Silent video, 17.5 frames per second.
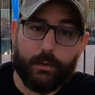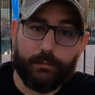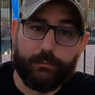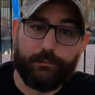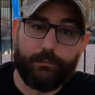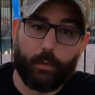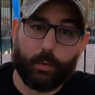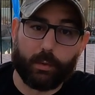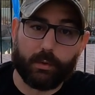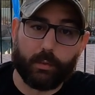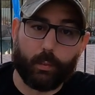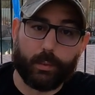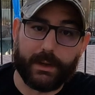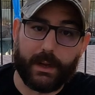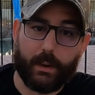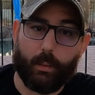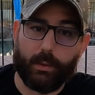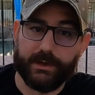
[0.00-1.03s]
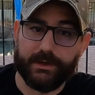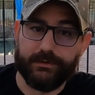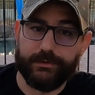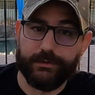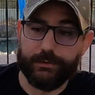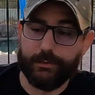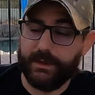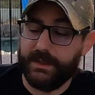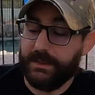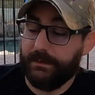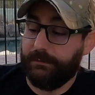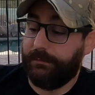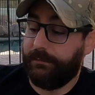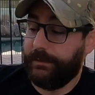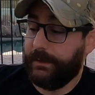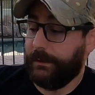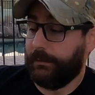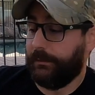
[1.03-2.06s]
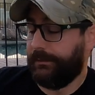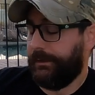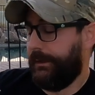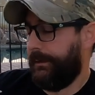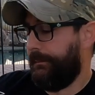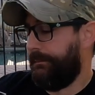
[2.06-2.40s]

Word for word: for what I want to do in the field.